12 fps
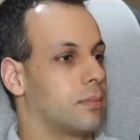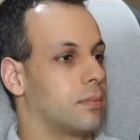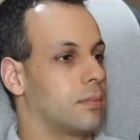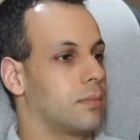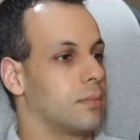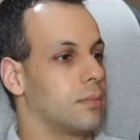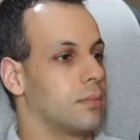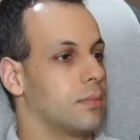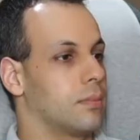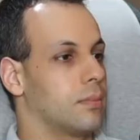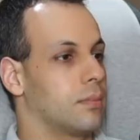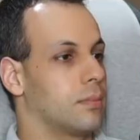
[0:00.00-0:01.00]

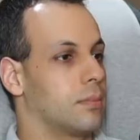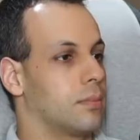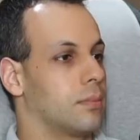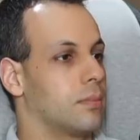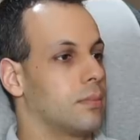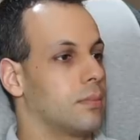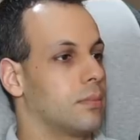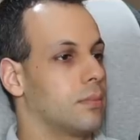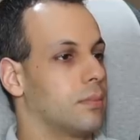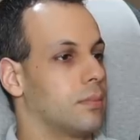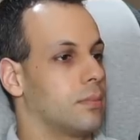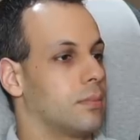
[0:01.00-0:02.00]

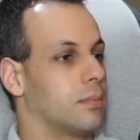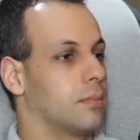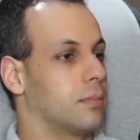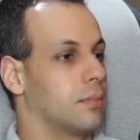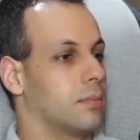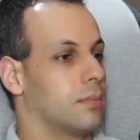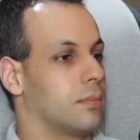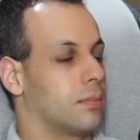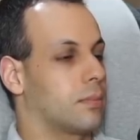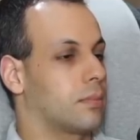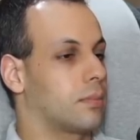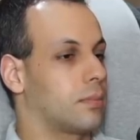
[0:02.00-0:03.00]

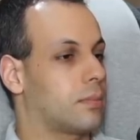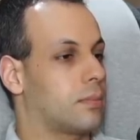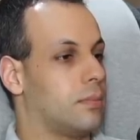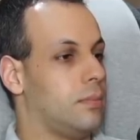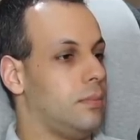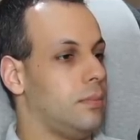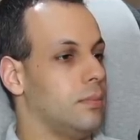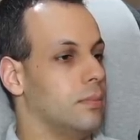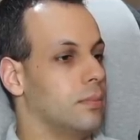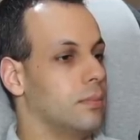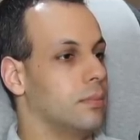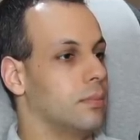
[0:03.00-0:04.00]

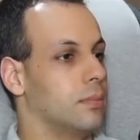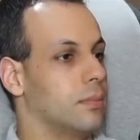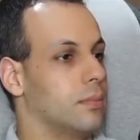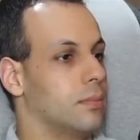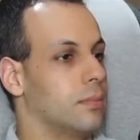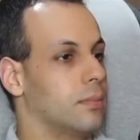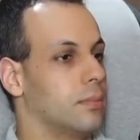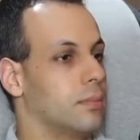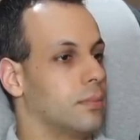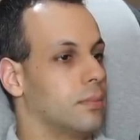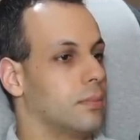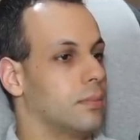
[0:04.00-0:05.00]

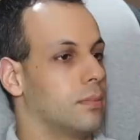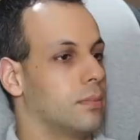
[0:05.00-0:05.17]
Nothing is said.